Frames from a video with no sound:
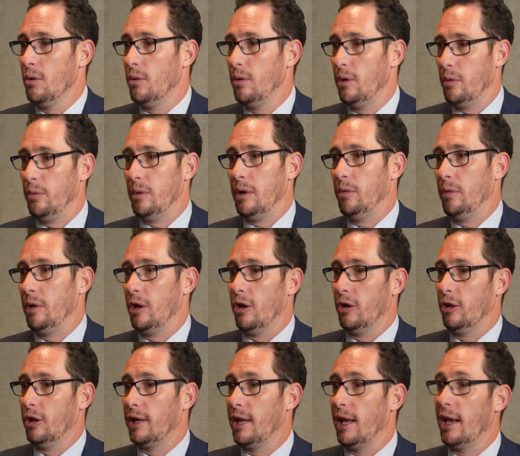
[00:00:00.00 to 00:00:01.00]
We, we, we
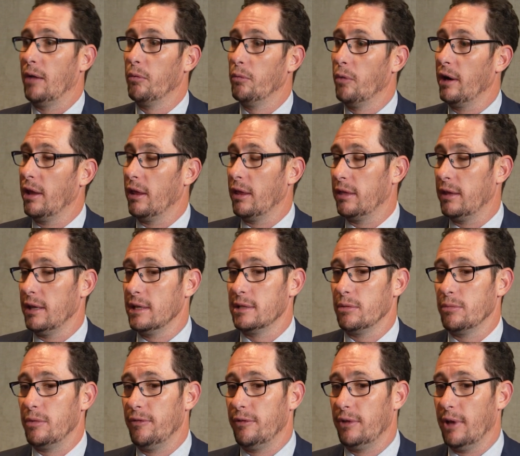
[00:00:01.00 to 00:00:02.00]
don't look at. And one of the things
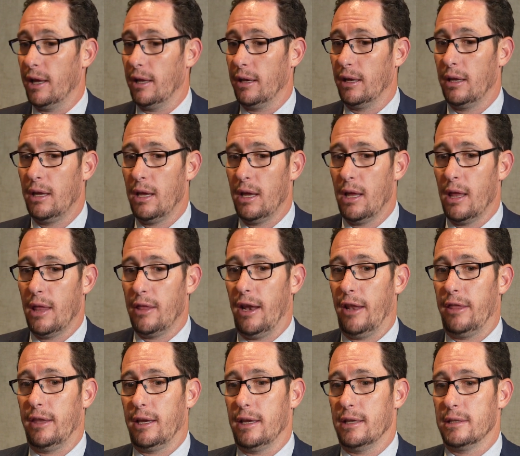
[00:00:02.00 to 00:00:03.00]
that we've done that
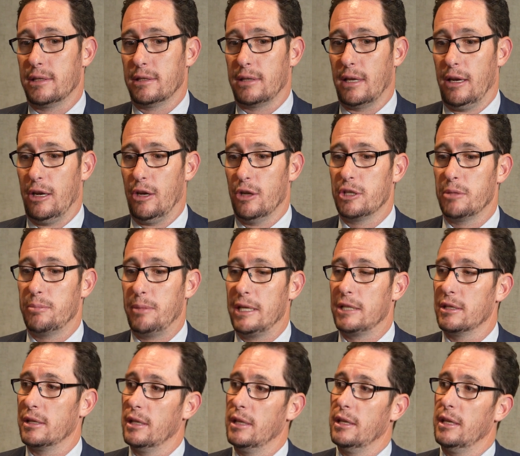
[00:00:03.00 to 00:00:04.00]
I think is, uh, you know,
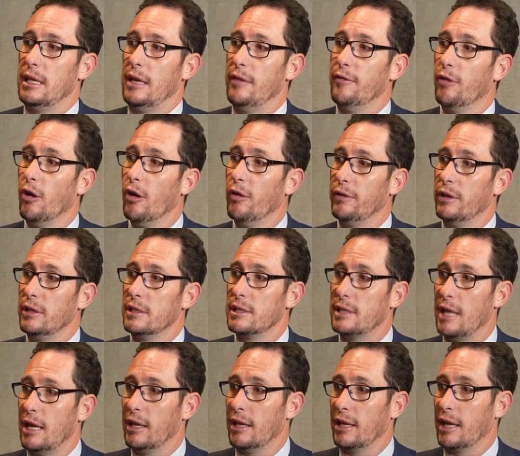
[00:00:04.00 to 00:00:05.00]
speaks to the, the evolving
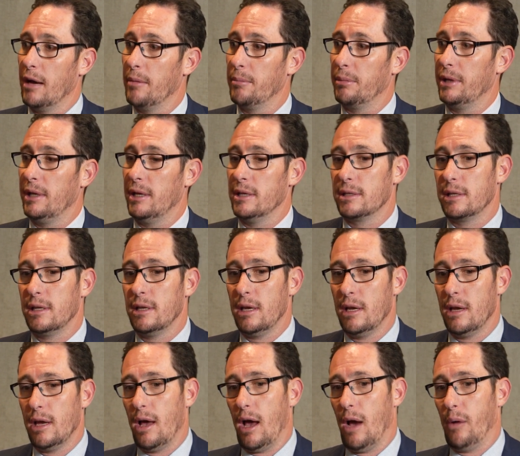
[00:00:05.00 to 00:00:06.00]
state of the company is
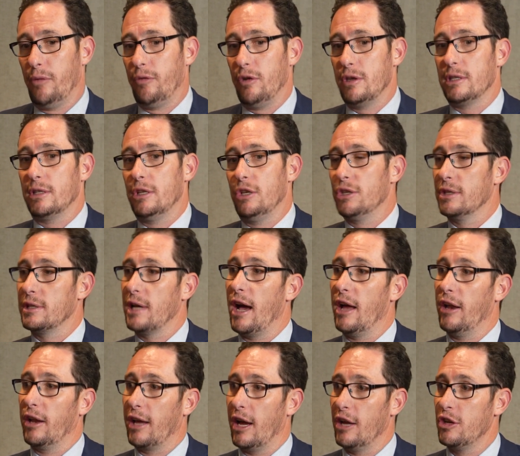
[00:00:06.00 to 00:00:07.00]
uh, we recently just
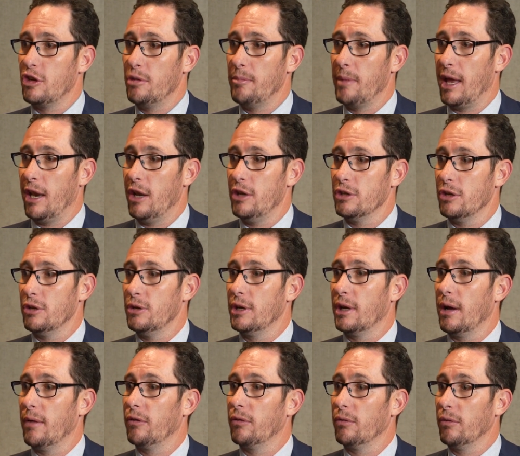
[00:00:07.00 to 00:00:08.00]
hired a country manager who
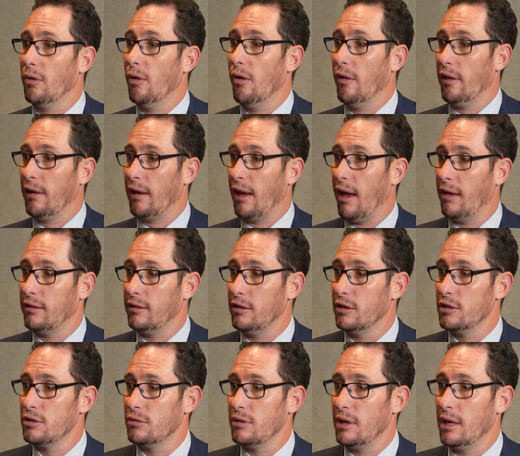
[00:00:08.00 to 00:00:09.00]
comes from the oil and gas
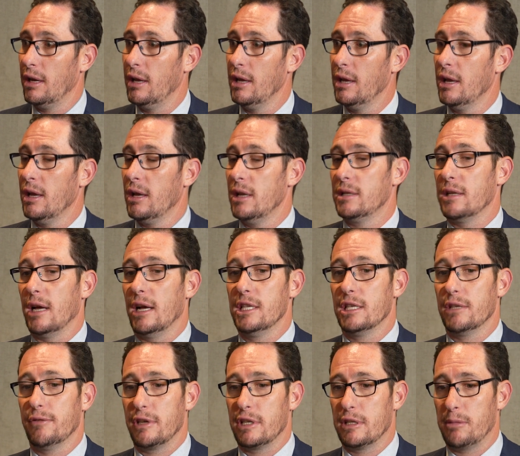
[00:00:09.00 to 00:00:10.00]
industry,
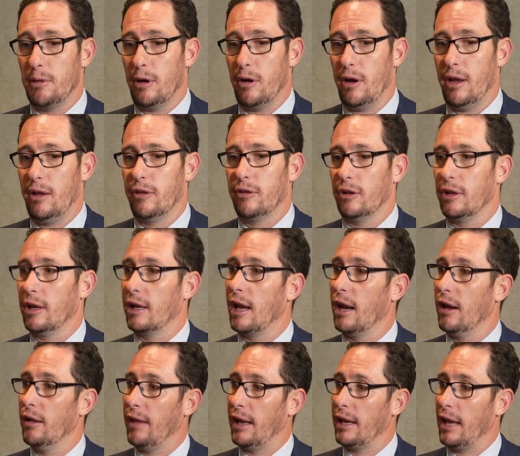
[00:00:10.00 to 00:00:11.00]
tons of experience and
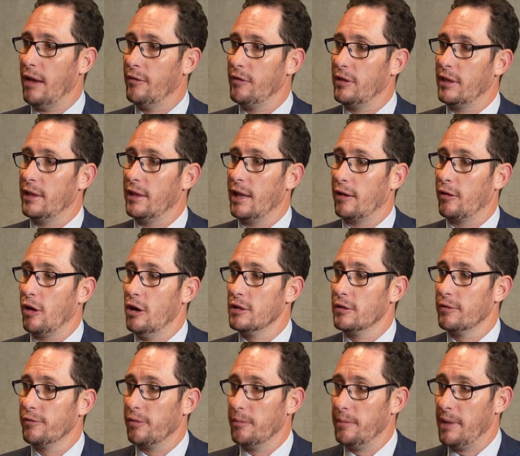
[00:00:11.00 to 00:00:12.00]
kind of like everything that goes
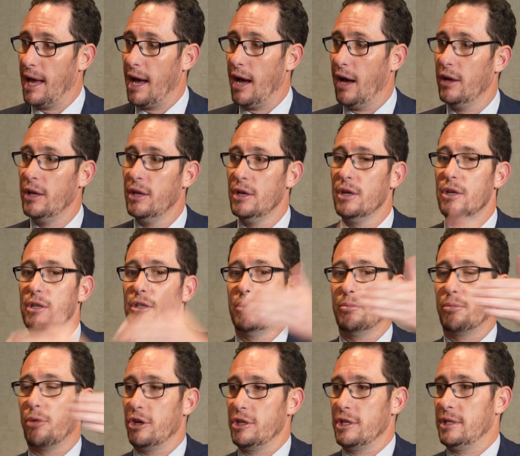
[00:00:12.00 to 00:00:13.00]
on from now to
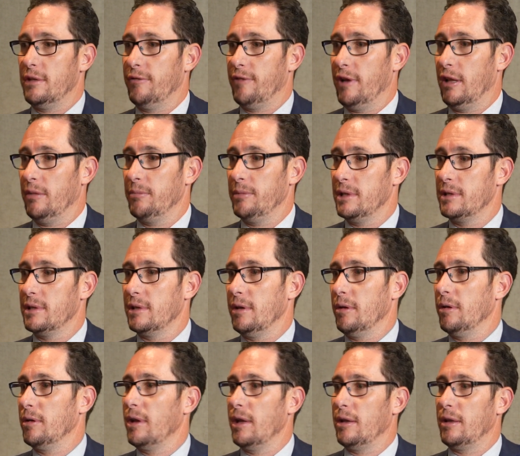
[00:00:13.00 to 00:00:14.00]
project development,
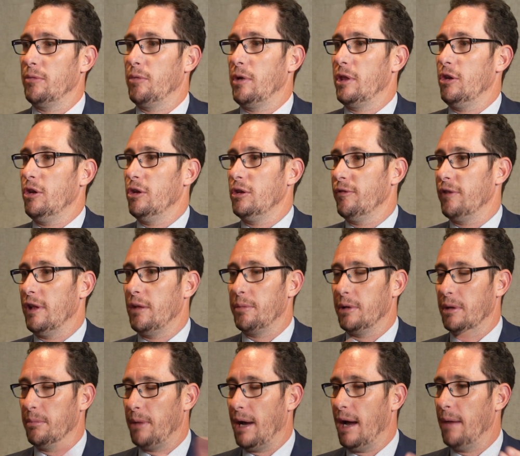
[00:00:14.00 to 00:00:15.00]
you know, it, whether you're
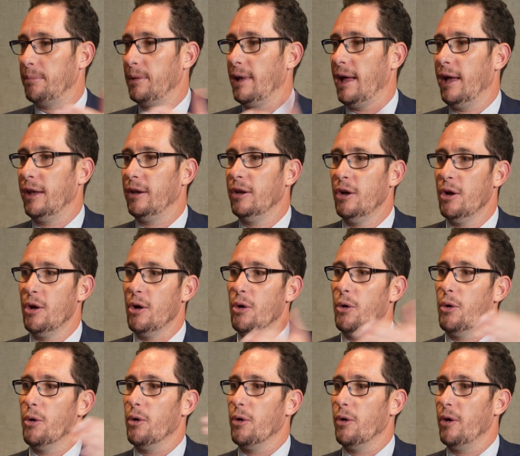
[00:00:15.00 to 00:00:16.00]
developing a pipeline
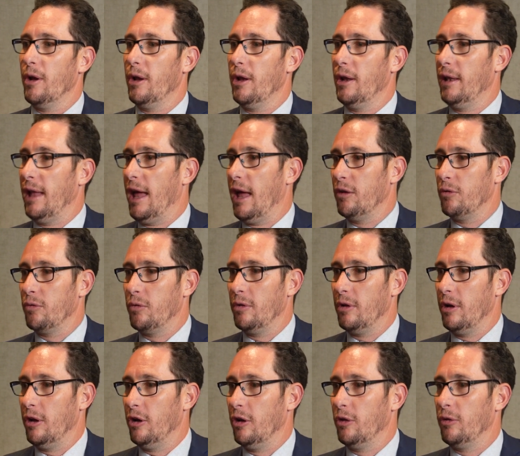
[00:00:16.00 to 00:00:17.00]
or a
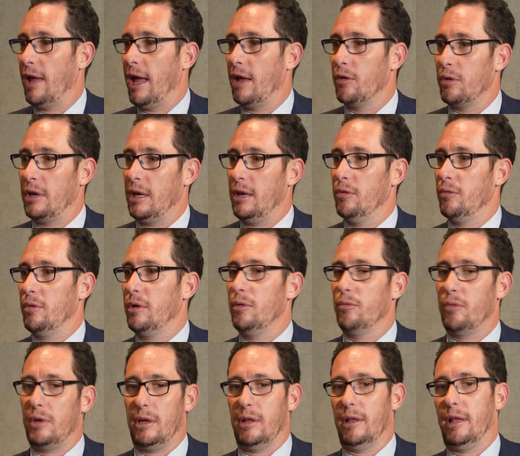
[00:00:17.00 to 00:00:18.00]
land, you know, land, re, re,
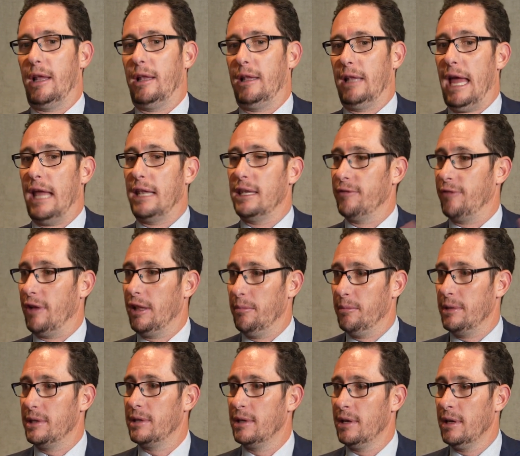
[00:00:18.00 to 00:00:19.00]
re, land
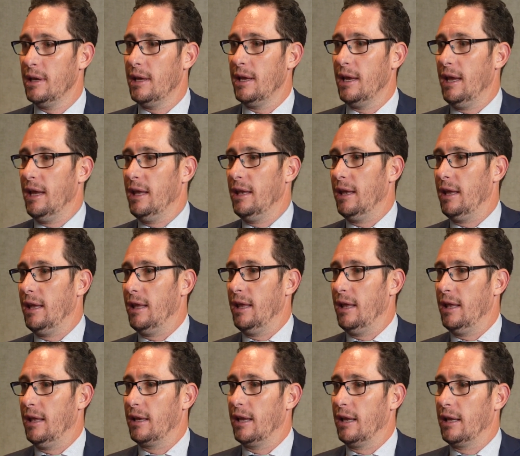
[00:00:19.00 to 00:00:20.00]
development in,
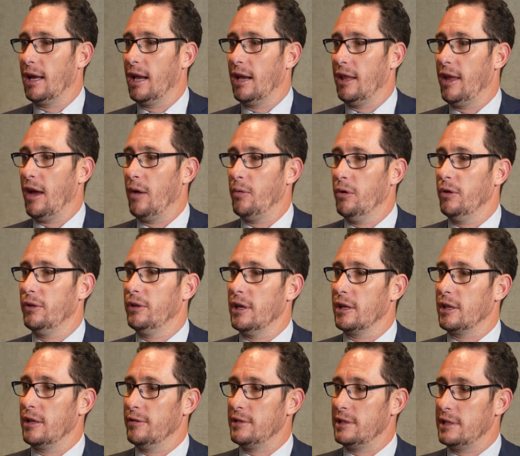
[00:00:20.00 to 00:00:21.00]
in, in kind of that world,
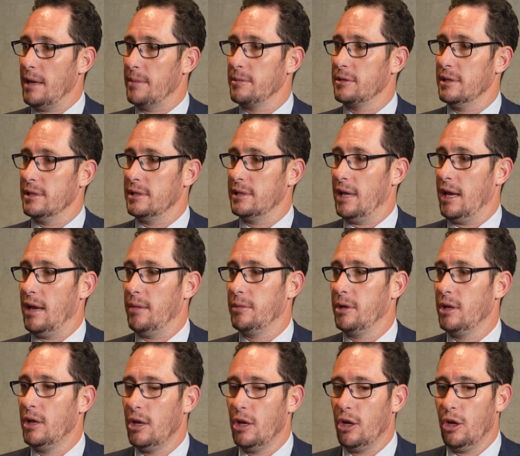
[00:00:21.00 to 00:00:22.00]
the, the steps are the same.
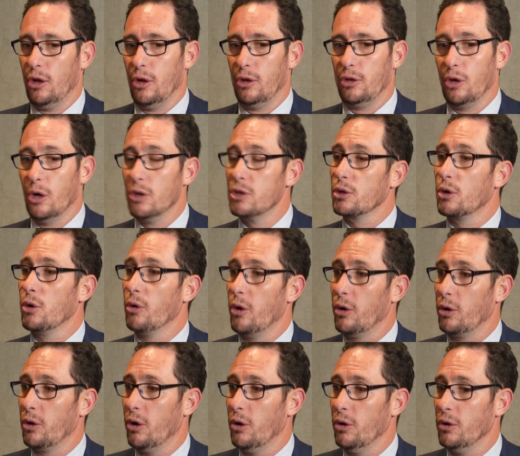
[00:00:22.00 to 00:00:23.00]
You know, don't score
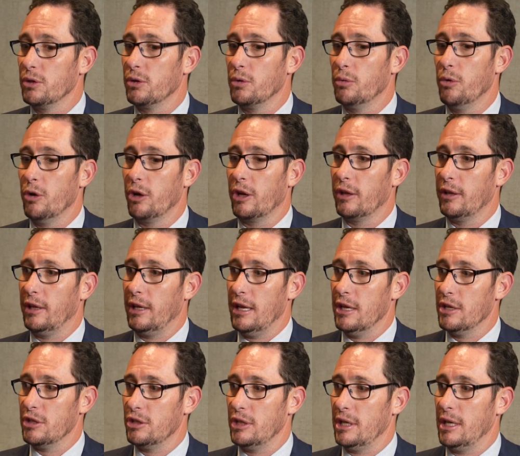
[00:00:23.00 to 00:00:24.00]
on goals, work in the
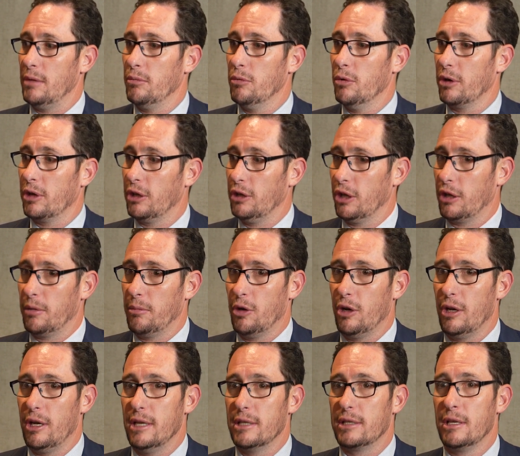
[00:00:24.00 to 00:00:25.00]
E S G, work in your
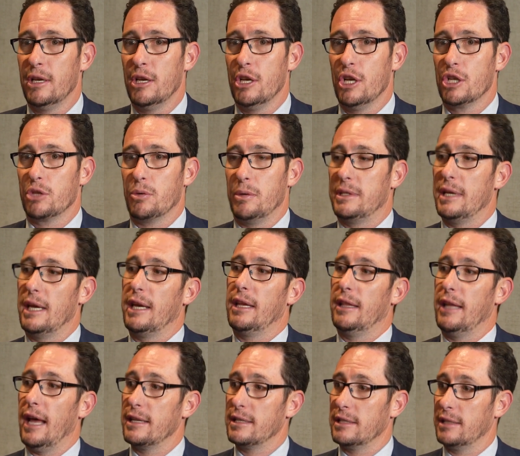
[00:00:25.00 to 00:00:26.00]
communities. So we're
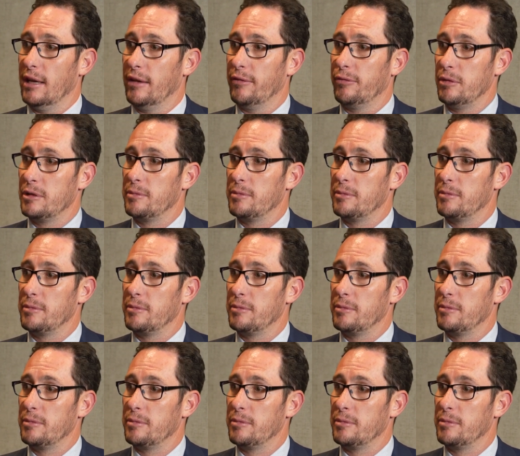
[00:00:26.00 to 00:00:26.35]
taking that stuff.